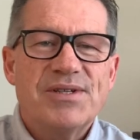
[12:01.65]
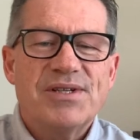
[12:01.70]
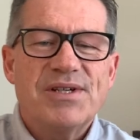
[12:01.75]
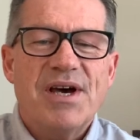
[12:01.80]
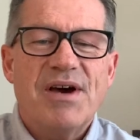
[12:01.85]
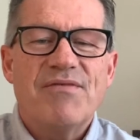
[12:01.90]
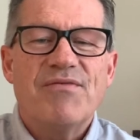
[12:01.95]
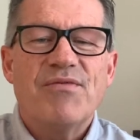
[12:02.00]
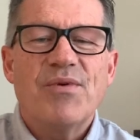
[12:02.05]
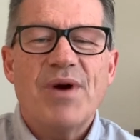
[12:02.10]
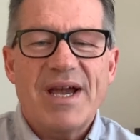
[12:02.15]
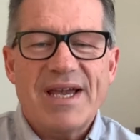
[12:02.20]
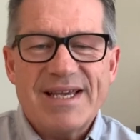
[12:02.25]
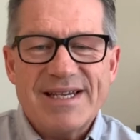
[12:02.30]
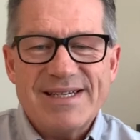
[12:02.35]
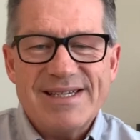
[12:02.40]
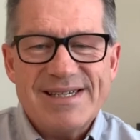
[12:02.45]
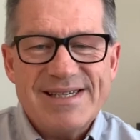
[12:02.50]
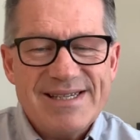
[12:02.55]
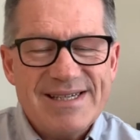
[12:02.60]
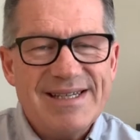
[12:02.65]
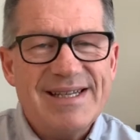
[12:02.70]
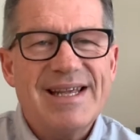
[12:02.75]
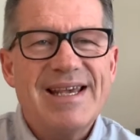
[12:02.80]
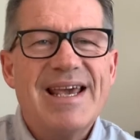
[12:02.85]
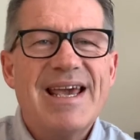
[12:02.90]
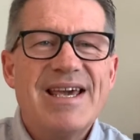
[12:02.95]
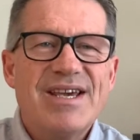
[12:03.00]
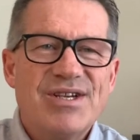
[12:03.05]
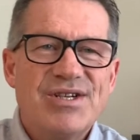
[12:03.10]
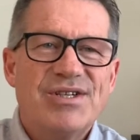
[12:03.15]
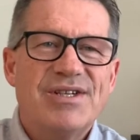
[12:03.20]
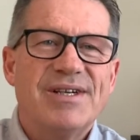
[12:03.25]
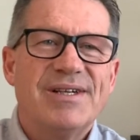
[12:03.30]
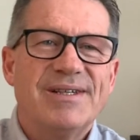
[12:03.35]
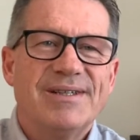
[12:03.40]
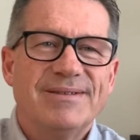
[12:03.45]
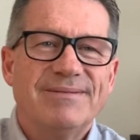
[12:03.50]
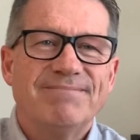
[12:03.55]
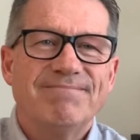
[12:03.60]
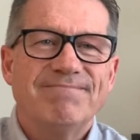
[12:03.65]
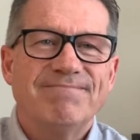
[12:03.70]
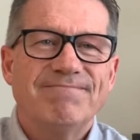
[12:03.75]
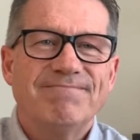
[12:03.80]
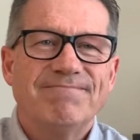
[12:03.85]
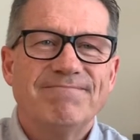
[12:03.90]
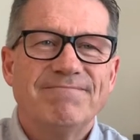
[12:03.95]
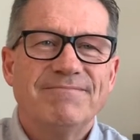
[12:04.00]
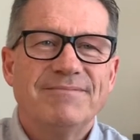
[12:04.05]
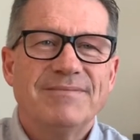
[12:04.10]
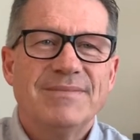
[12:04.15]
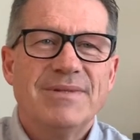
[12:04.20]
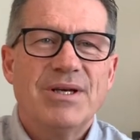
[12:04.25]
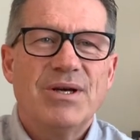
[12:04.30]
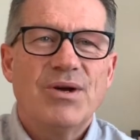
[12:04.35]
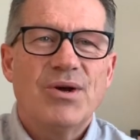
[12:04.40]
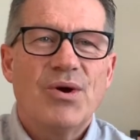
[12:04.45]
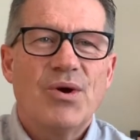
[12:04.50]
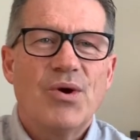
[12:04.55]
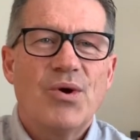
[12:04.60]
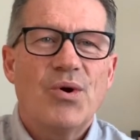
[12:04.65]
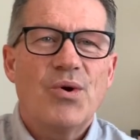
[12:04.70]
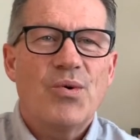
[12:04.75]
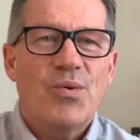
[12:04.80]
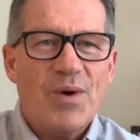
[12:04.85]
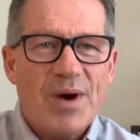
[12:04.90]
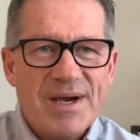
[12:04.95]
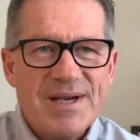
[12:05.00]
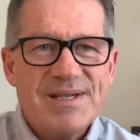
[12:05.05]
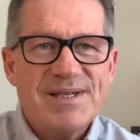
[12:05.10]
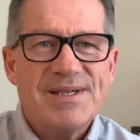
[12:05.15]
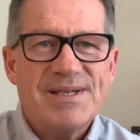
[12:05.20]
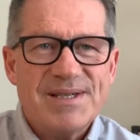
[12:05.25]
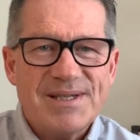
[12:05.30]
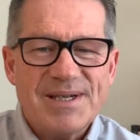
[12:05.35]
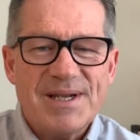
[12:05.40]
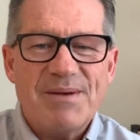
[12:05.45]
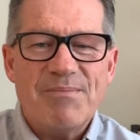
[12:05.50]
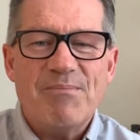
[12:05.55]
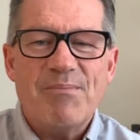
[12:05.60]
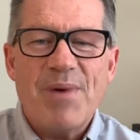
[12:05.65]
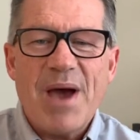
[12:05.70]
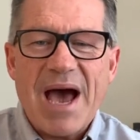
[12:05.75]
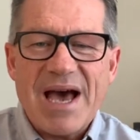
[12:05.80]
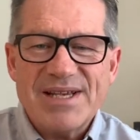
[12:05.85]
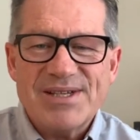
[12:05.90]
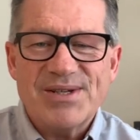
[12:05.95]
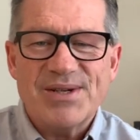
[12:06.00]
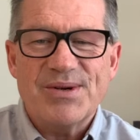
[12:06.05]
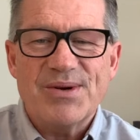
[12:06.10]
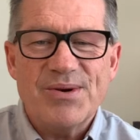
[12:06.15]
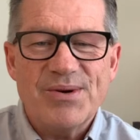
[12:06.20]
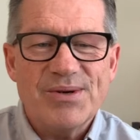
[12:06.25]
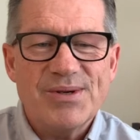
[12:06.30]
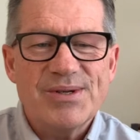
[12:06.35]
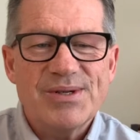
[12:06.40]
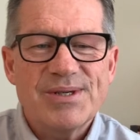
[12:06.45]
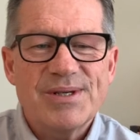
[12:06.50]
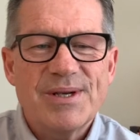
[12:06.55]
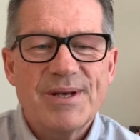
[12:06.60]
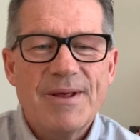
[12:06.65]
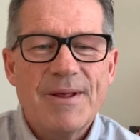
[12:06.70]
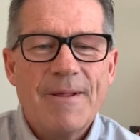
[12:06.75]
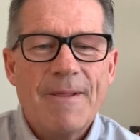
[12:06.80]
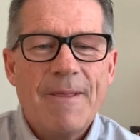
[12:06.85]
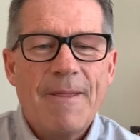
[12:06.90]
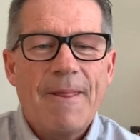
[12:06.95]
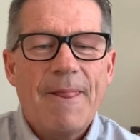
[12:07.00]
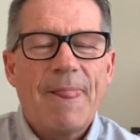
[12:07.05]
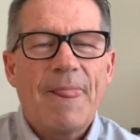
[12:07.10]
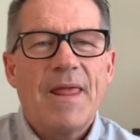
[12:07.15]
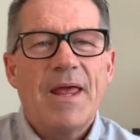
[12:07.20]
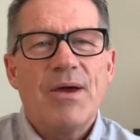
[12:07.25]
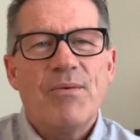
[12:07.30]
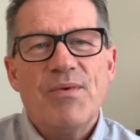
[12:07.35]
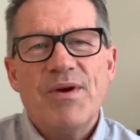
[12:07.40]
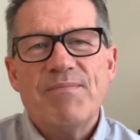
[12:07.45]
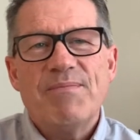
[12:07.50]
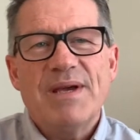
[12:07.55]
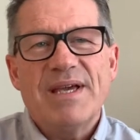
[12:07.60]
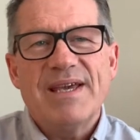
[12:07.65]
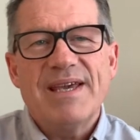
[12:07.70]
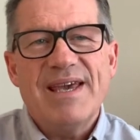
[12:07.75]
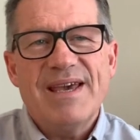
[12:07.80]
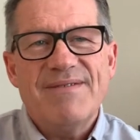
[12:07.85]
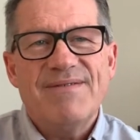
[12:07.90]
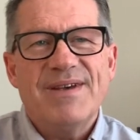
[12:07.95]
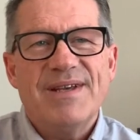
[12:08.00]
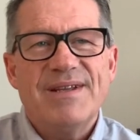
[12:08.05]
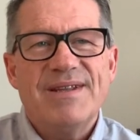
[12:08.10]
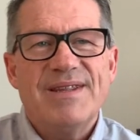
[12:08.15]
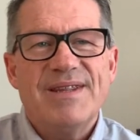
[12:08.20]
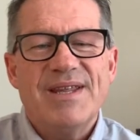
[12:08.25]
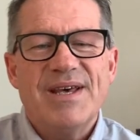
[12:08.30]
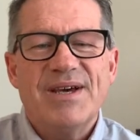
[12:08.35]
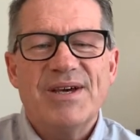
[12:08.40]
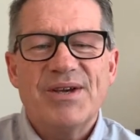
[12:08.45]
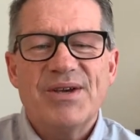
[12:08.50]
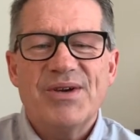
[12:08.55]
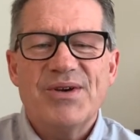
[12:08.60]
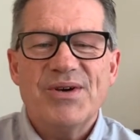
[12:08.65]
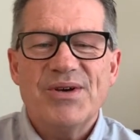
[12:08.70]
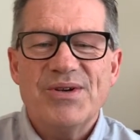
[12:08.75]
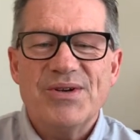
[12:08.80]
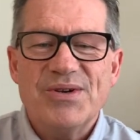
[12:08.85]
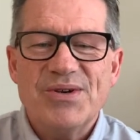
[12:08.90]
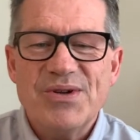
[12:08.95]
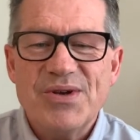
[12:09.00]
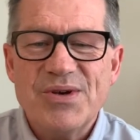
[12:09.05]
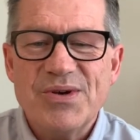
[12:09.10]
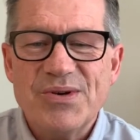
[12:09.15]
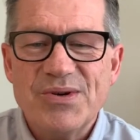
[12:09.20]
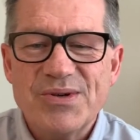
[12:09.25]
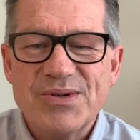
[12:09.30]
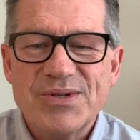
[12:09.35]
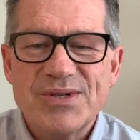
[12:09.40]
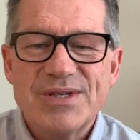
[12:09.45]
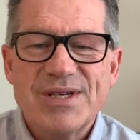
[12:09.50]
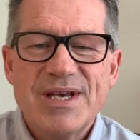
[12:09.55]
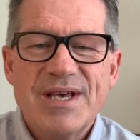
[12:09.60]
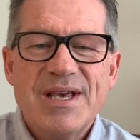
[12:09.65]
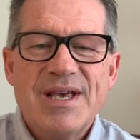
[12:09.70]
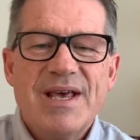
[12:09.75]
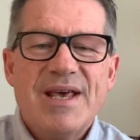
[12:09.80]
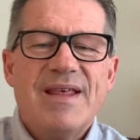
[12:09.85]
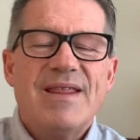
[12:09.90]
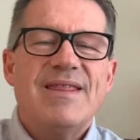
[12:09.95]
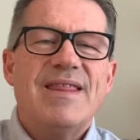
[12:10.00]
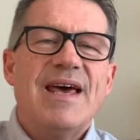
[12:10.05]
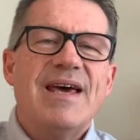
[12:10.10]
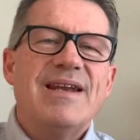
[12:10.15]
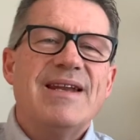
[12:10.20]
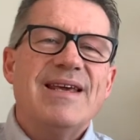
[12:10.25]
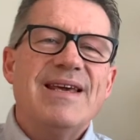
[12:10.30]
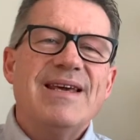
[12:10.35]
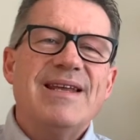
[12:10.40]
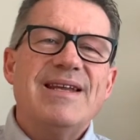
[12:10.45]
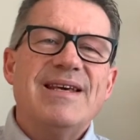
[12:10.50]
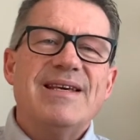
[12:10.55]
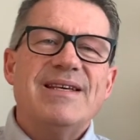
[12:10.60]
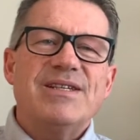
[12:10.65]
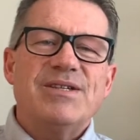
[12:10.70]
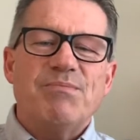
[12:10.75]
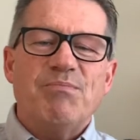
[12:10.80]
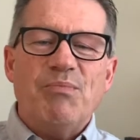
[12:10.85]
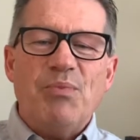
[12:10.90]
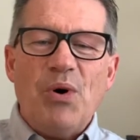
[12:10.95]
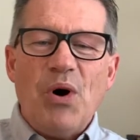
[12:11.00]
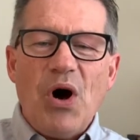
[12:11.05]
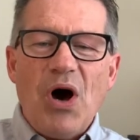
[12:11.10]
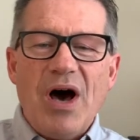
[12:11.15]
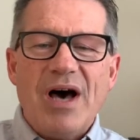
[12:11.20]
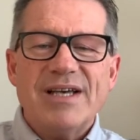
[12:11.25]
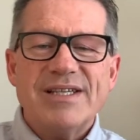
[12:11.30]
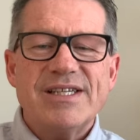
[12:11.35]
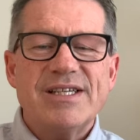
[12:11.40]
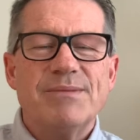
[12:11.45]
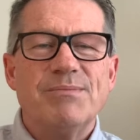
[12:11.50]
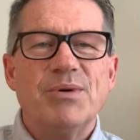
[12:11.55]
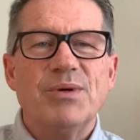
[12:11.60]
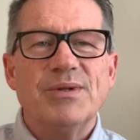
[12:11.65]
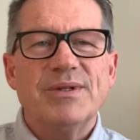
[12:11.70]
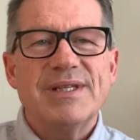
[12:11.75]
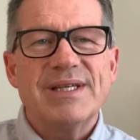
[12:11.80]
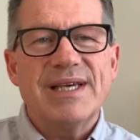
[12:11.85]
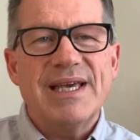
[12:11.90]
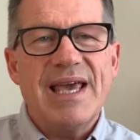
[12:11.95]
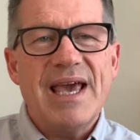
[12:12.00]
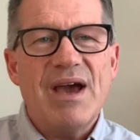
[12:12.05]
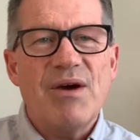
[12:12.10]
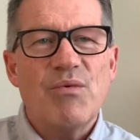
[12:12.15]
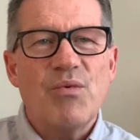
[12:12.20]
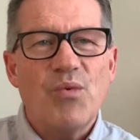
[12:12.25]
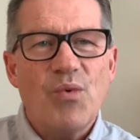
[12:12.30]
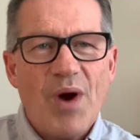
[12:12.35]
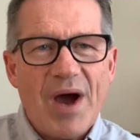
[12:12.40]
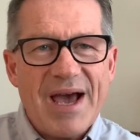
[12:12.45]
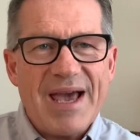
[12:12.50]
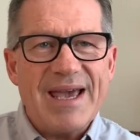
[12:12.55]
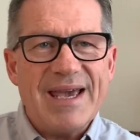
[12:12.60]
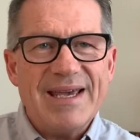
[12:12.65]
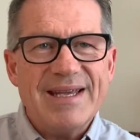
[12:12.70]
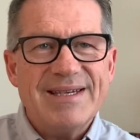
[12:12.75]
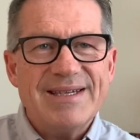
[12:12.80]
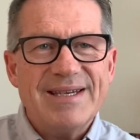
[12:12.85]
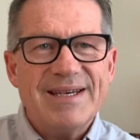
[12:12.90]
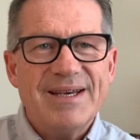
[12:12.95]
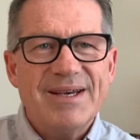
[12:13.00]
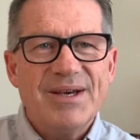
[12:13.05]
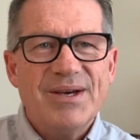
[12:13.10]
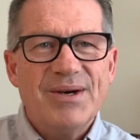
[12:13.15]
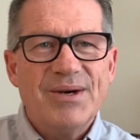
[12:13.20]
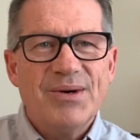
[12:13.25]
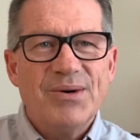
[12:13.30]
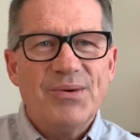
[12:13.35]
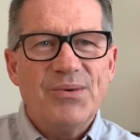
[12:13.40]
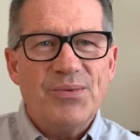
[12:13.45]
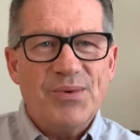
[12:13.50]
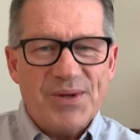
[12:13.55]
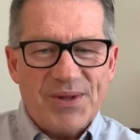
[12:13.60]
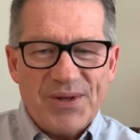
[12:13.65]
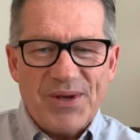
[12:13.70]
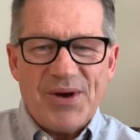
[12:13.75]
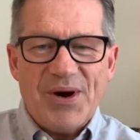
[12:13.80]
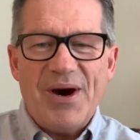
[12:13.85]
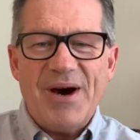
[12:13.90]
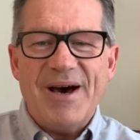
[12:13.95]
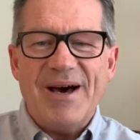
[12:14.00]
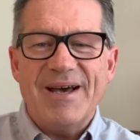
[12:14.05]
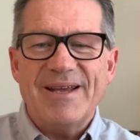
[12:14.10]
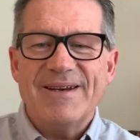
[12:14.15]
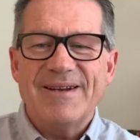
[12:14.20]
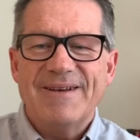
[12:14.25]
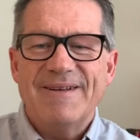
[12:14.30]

of reconciliation, Christ's ambassadors. And we've been given the good news that it is possible to get right with God.